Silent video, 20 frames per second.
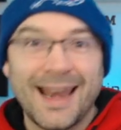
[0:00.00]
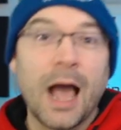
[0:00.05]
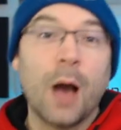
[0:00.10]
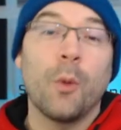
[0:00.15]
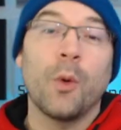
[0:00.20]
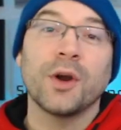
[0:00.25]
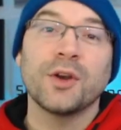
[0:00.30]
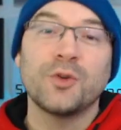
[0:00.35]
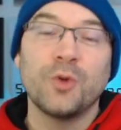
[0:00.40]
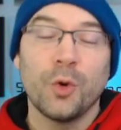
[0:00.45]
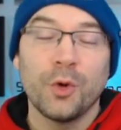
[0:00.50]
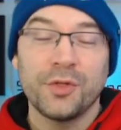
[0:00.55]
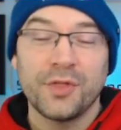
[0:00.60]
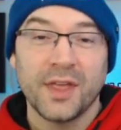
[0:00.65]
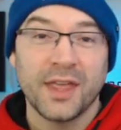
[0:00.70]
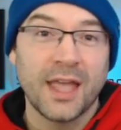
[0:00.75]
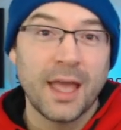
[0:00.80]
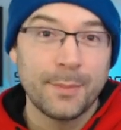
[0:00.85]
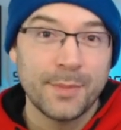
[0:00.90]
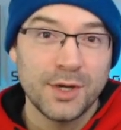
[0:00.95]
Now, one cool
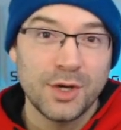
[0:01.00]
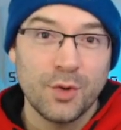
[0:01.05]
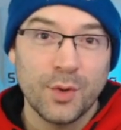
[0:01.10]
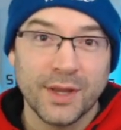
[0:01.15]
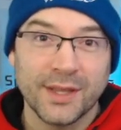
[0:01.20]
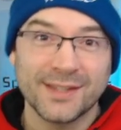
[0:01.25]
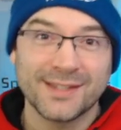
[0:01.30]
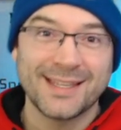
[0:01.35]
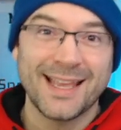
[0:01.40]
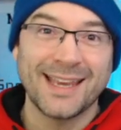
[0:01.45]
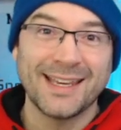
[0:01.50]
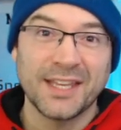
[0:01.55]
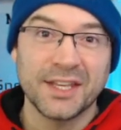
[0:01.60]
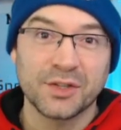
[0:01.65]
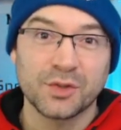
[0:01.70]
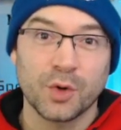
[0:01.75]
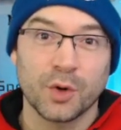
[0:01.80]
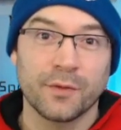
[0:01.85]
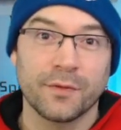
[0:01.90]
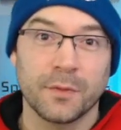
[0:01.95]
thing I've been doing inside
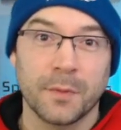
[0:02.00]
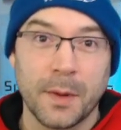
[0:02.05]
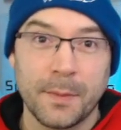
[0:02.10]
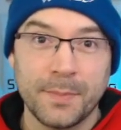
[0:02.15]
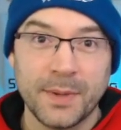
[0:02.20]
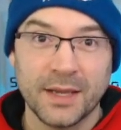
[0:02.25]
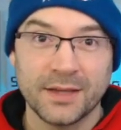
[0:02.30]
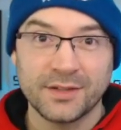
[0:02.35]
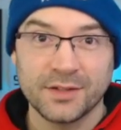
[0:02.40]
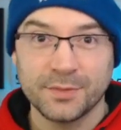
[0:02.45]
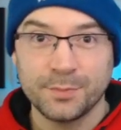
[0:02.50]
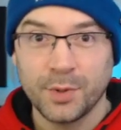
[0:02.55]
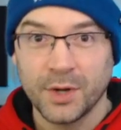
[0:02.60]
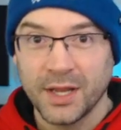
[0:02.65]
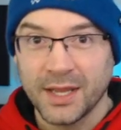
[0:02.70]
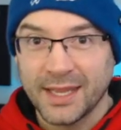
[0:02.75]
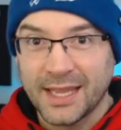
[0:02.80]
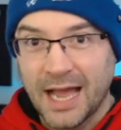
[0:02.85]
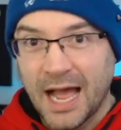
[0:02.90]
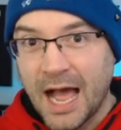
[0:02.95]
Discord for my picks is
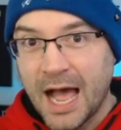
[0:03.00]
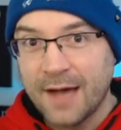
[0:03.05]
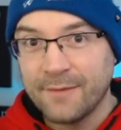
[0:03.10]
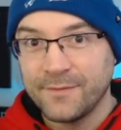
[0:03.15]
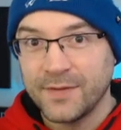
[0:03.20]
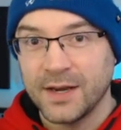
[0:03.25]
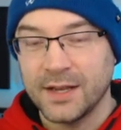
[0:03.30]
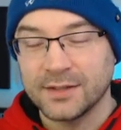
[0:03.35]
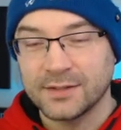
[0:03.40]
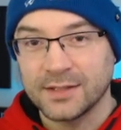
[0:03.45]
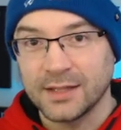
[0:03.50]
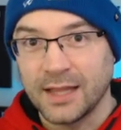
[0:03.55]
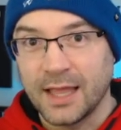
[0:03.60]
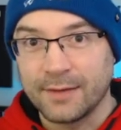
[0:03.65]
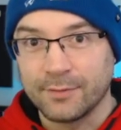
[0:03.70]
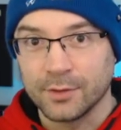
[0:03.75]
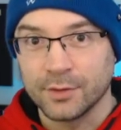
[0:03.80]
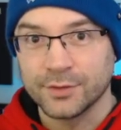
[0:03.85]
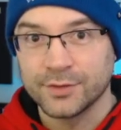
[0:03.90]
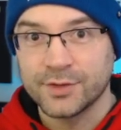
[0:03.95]
putting confidence
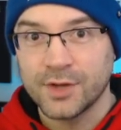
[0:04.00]
levels.